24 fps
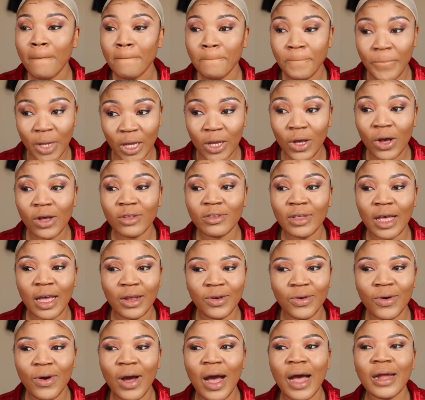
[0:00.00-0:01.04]
because I
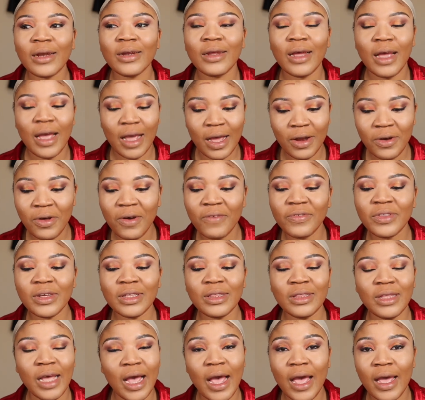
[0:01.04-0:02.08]
know at the end of the
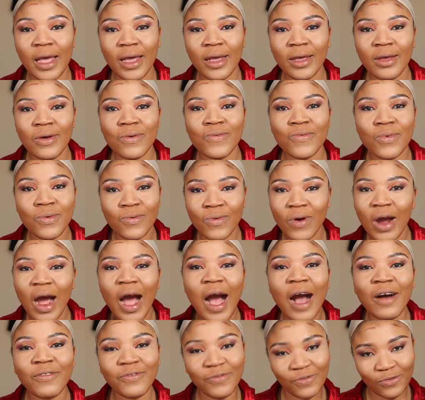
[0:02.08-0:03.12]
day we will
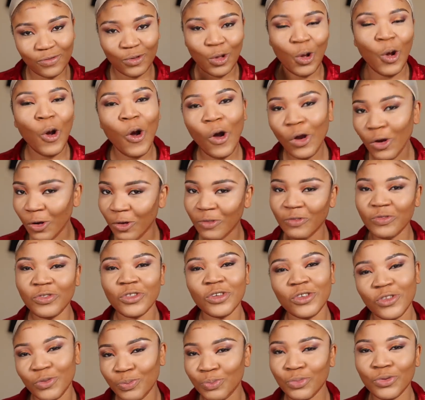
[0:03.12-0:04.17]
have all of
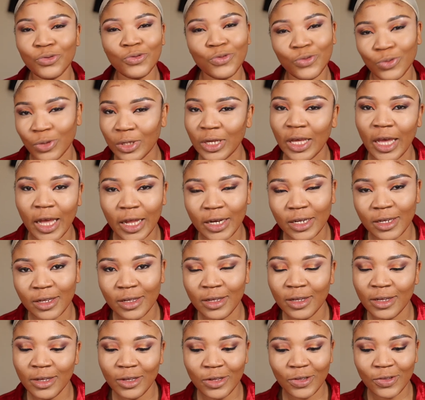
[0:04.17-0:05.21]
this put together.
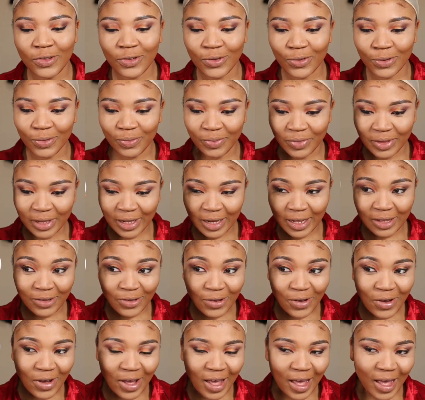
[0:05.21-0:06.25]
So let's
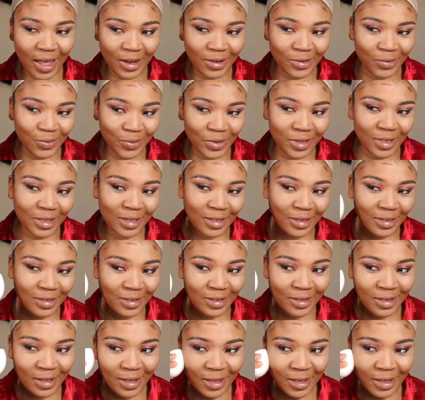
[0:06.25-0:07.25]
go ahead with this.